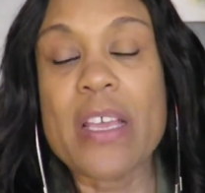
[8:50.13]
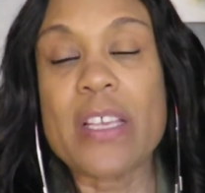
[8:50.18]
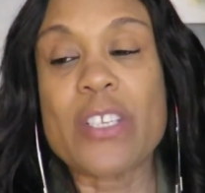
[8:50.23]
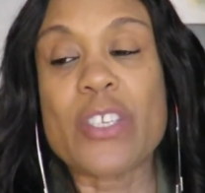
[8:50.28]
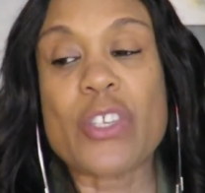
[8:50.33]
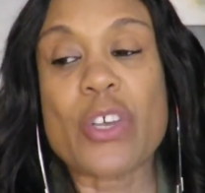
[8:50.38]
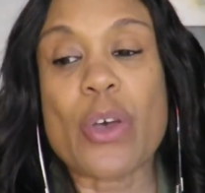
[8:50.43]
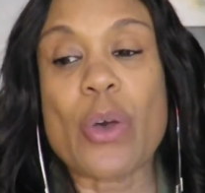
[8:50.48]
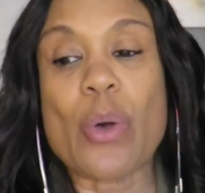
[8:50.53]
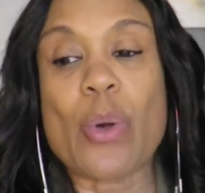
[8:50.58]

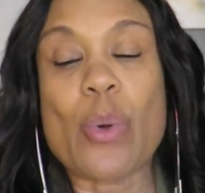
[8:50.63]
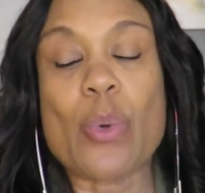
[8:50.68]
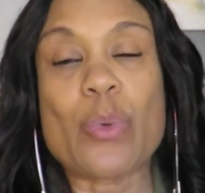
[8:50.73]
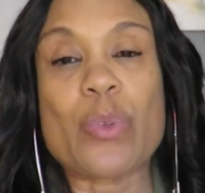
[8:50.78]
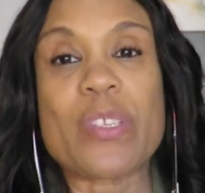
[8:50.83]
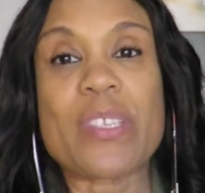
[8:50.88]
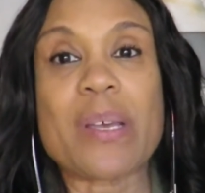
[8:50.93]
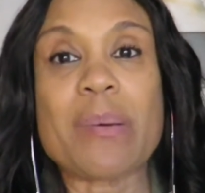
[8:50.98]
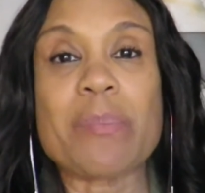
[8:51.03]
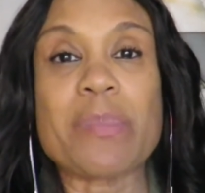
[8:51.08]
So
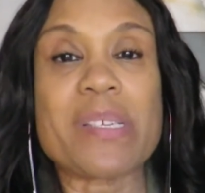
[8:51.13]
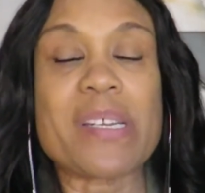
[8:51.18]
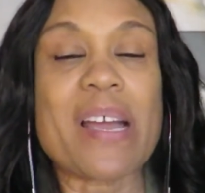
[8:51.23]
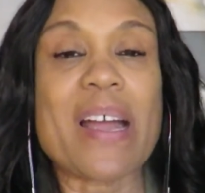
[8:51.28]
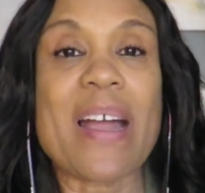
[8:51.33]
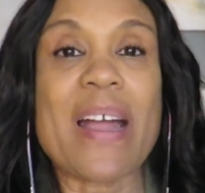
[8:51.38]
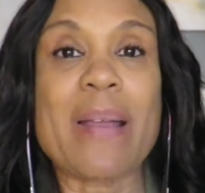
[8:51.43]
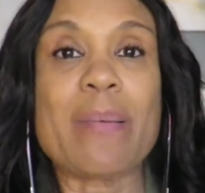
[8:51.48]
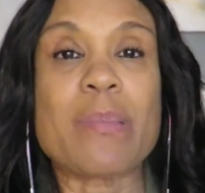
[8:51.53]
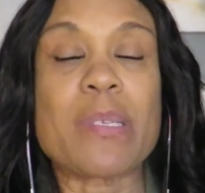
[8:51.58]

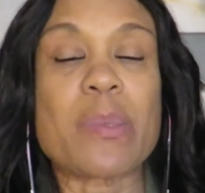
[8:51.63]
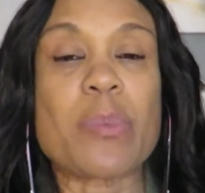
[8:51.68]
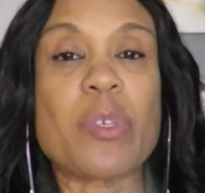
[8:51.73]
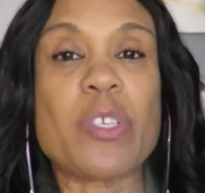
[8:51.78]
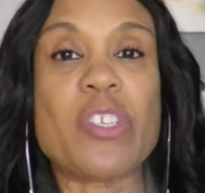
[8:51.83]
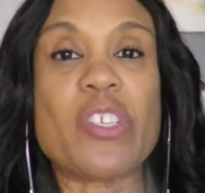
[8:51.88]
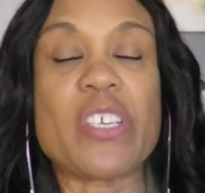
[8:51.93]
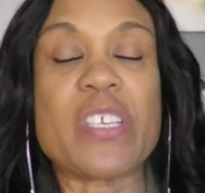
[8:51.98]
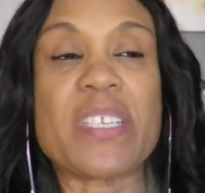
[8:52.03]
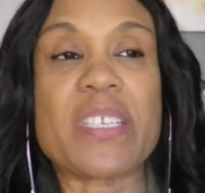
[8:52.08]
sometimes
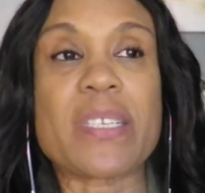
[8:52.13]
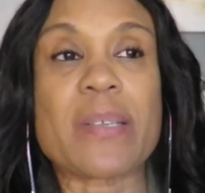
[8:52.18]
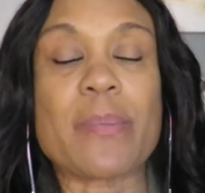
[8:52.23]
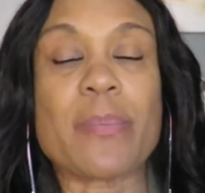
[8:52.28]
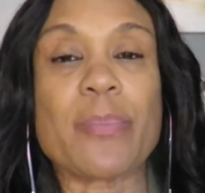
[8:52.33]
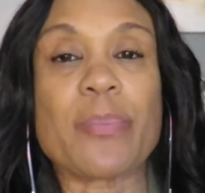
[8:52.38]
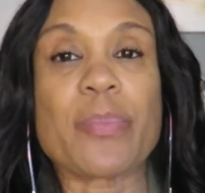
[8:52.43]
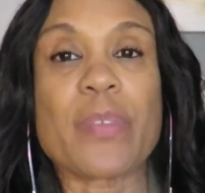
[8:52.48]
we just